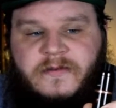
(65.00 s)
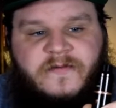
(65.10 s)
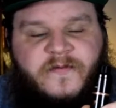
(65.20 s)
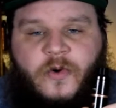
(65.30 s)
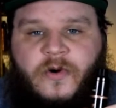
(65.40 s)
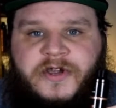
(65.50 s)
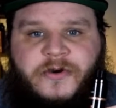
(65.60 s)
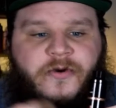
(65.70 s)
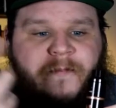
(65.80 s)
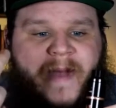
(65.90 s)
for
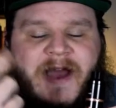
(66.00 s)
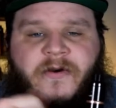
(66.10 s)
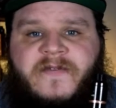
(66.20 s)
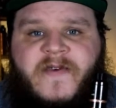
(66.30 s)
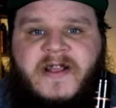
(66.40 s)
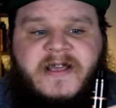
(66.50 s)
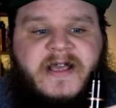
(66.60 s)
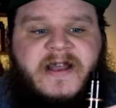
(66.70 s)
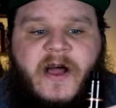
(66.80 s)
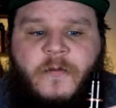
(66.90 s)
your battery venting
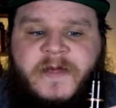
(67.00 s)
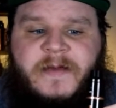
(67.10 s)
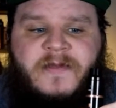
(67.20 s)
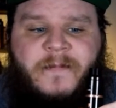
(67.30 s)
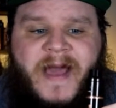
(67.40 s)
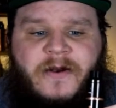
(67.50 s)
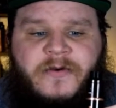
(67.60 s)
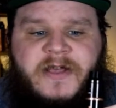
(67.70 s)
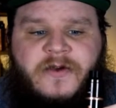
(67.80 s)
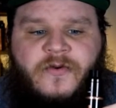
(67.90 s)
and to help keep the
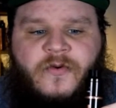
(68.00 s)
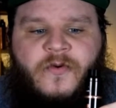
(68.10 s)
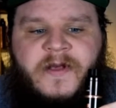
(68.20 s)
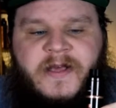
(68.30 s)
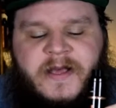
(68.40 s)
battery cool.